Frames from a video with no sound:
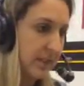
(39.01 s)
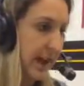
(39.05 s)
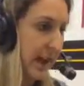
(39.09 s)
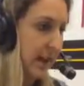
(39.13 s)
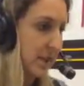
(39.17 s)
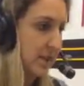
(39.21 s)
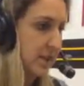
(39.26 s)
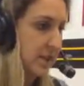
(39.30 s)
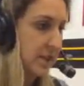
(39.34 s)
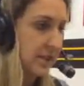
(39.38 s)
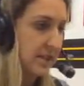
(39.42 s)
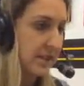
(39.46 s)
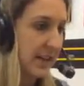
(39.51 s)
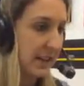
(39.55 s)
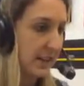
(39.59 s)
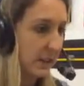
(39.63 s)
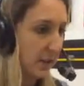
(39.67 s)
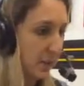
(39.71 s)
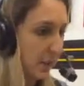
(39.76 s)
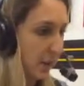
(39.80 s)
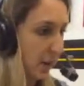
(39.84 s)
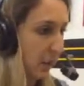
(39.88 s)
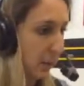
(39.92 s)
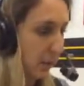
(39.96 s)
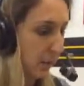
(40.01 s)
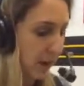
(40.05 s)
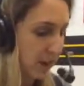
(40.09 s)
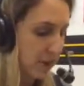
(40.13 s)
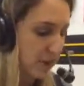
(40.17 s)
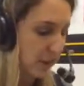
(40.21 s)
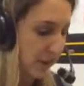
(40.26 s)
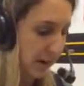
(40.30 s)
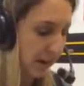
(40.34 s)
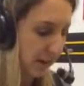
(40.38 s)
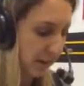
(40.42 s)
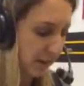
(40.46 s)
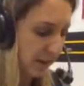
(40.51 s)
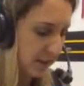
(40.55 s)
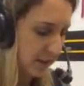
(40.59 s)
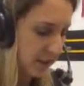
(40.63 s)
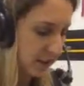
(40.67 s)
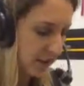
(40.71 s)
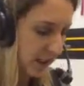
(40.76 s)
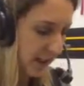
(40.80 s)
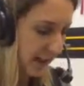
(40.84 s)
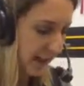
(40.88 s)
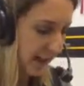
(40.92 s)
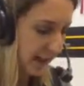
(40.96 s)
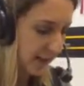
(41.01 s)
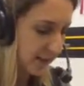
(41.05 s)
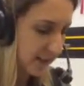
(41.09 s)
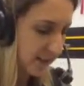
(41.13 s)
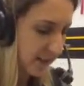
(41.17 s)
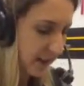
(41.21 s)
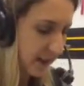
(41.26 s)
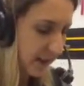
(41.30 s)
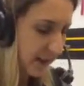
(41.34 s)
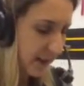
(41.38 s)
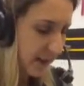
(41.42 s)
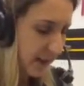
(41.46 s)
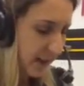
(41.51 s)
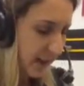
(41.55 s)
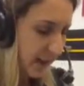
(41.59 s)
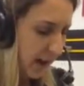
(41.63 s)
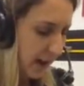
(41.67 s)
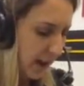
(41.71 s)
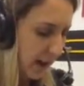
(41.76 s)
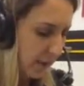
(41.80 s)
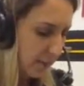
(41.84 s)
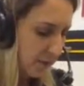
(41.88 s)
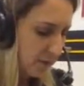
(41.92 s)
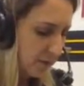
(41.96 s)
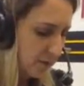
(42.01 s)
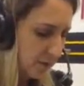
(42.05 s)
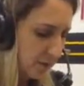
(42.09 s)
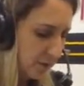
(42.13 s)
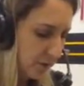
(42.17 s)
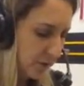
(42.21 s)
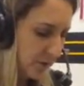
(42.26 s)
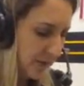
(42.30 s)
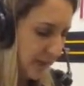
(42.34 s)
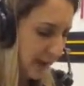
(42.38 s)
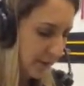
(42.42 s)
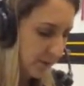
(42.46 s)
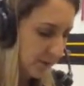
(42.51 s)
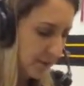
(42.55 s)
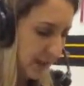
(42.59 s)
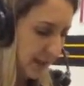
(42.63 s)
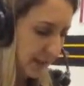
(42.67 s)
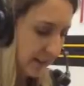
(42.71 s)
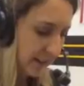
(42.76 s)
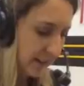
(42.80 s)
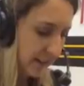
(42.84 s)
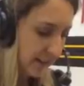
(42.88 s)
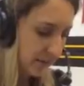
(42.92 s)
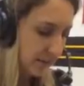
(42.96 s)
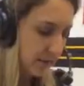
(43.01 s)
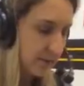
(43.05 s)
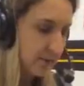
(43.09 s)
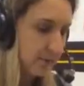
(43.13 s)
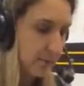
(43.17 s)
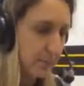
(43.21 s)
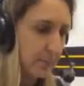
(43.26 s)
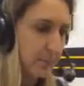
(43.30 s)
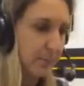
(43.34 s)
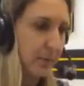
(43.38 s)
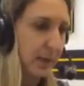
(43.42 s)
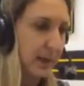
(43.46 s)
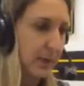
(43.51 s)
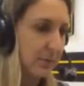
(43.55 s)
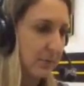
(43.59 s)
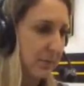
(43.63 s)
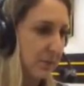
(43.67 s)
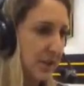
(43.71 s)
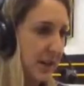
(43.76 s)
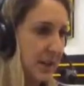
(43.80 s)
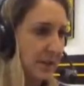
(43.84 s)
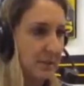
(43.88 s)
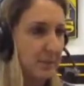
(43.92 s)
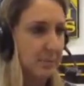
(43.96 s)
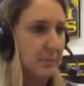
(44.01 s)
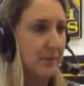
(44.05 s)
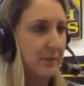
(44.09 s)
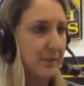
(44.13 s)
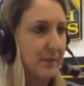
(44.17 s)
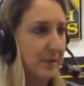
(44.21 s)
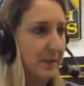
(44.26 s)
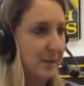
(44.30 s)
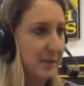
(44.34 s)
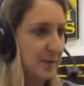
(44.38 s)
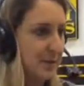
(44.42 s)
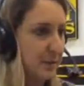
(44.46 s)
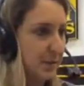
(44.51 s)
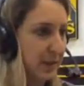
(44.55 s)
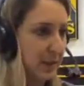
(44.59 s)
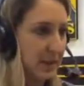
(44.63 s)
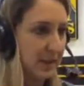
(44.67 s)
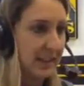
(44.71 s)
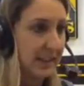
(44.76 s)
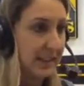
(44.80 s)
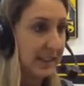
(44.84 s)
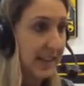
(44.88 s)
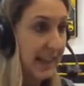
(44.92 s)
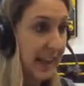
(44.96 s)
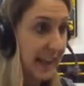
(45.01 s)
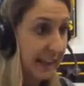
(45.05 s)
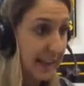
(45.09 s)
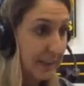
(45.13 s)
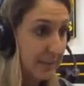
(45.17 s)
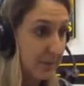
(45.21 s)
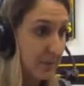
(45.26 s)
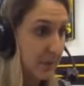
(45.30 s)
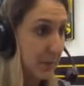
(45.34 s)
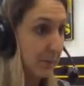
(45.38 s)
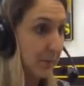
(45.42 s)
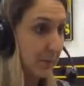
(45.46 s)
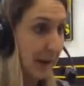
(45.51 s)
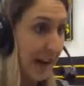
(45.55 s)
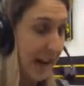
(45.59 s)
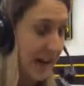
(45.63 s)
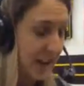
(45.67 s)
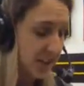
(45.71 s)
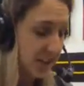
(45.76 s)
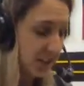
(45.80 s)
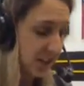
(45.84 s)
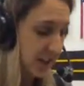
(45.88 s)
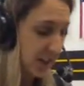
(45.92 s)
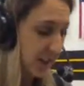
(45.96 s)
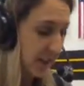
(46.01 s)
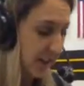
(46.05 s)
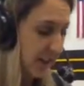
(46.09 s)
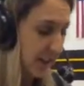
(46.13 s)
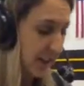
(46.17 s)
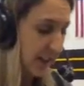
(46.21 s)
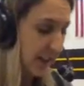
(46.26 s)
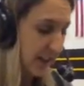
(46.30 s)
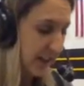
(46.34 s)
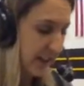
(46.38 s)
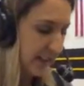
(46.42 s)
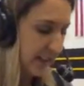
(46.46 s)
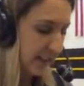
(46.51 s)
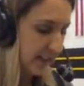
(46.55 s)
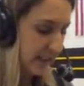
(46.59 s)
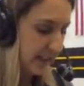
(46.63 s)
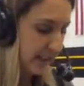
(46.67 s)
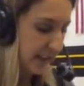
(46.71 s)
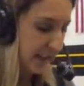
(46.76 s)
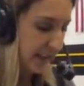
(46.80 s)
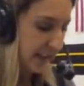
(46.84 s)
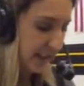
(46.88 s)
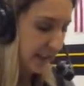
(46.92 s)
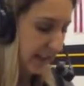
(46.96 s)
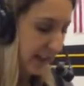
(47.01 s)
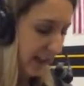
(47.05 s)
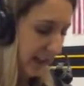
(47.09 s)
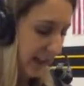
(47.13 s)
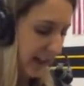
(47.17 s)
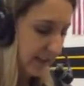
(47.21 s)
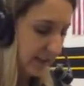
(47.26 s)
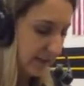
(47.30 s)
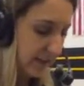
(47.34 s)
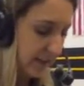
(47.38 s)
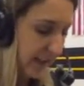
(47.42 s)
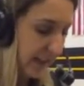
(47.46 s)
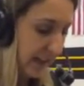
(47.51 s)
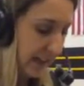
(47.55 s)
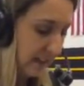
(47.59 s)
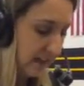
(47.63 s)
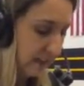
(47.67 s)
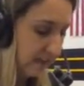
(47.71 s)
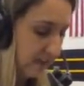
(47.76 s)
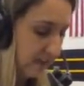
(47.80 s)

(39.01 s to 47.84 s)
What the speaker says: Yeah, she attacked the ball much better than she has. Usually we have 10 kills, like 10 or 12 kills per game, per match. And tonight Kat had 10